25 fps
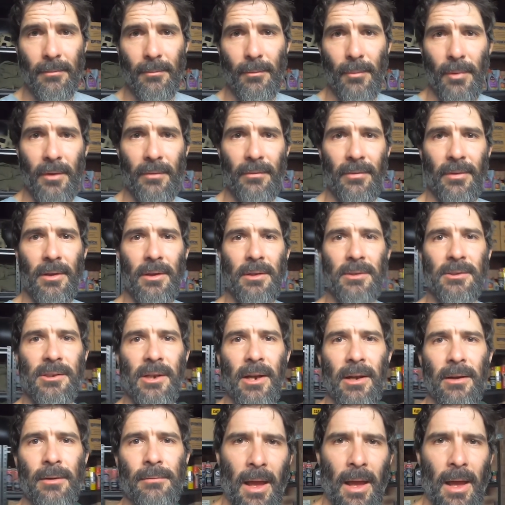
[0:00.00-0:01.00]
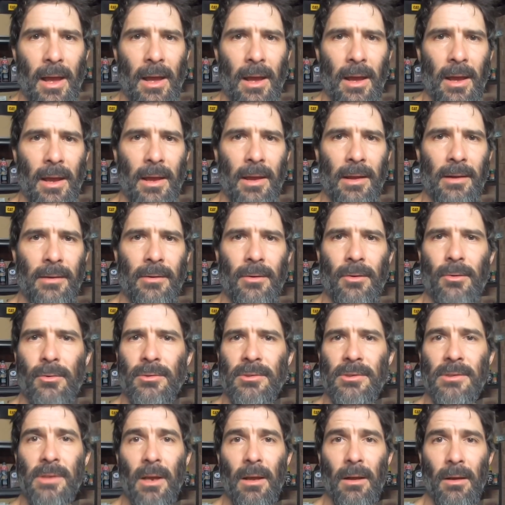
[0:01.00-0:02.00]
with the channel, and
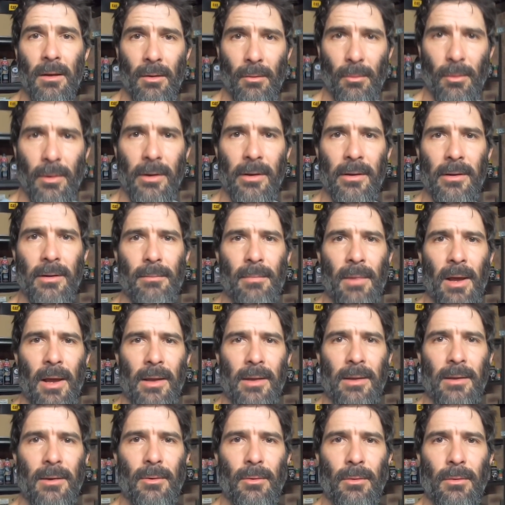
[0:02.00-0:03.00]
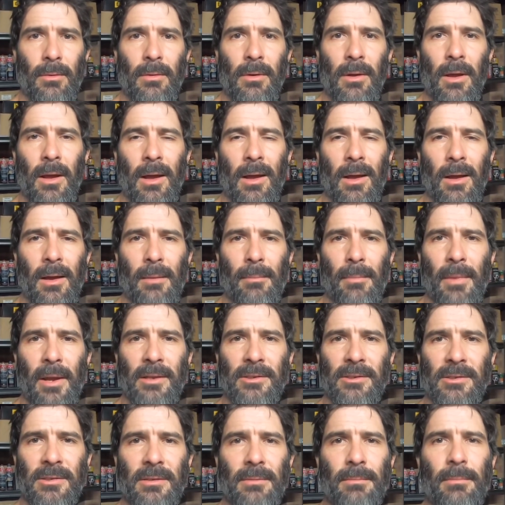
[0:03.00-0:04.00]
also I wanted to make a
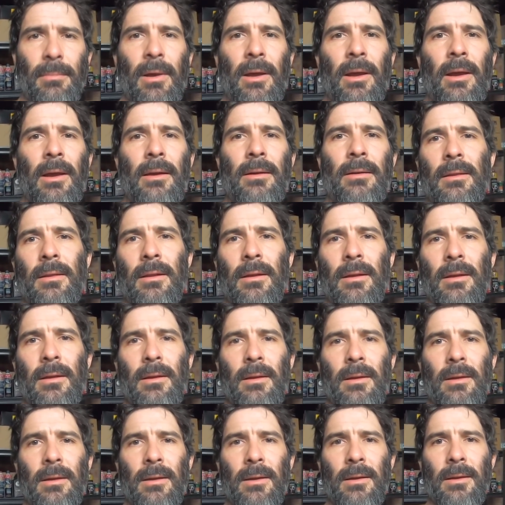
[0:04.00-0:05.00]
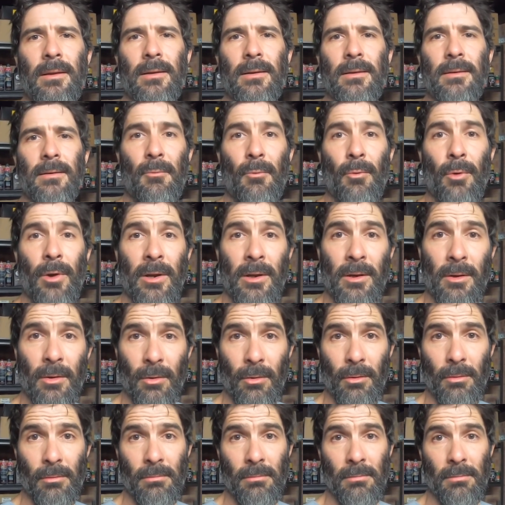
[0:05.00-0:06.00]
mention about the
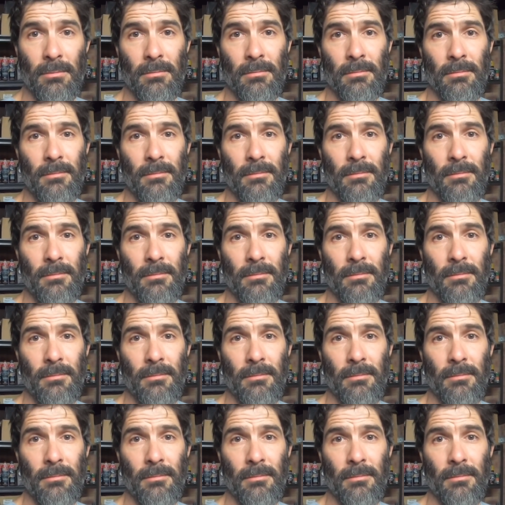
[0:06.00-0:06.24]
recall